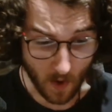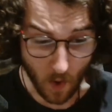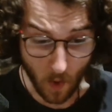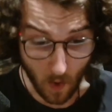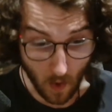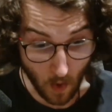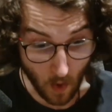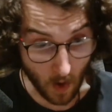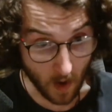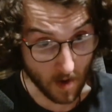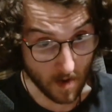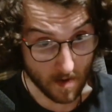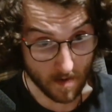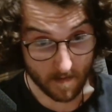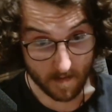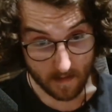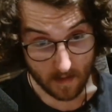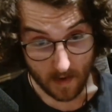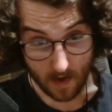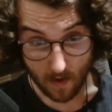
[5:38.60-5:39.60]
Or
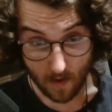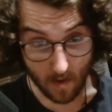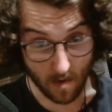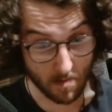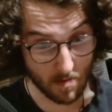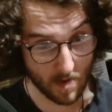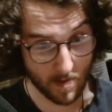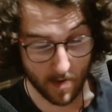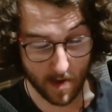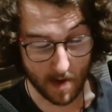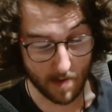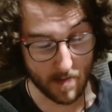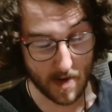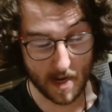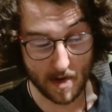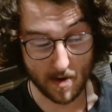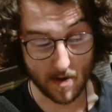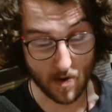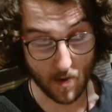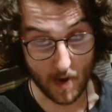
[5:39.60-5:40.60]
maybe I'm dead
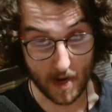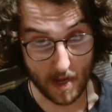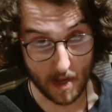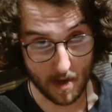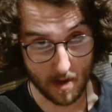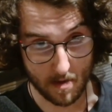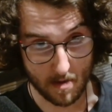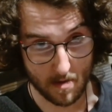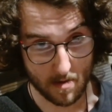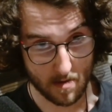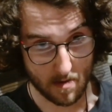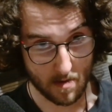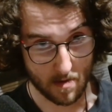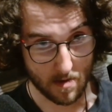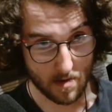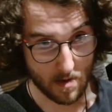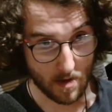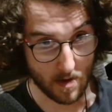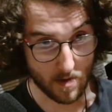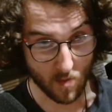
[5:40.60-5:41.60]
in 20 years
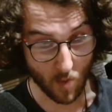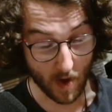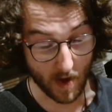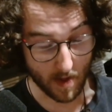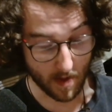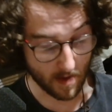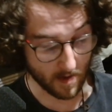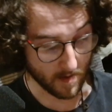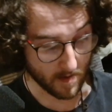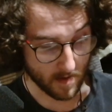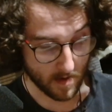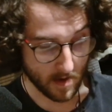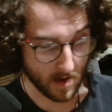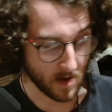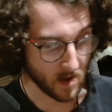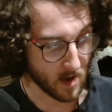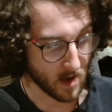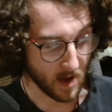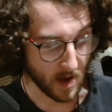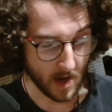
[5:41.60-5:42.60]
as well,
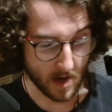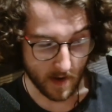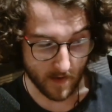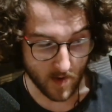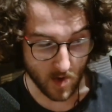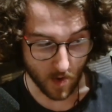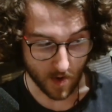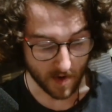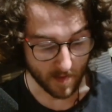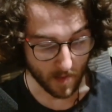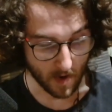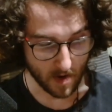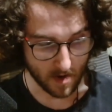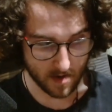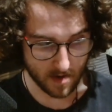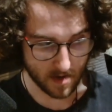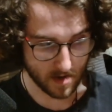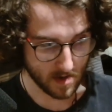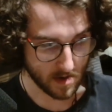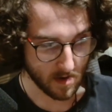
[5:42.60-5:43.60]
and I've joined Pod
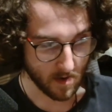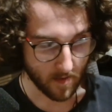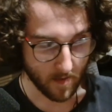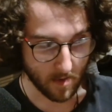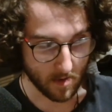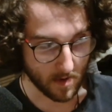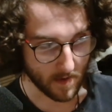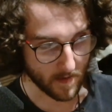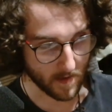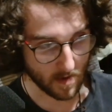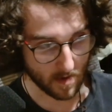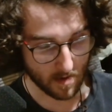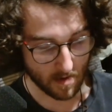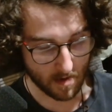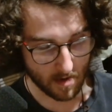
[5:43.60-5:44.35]
wherever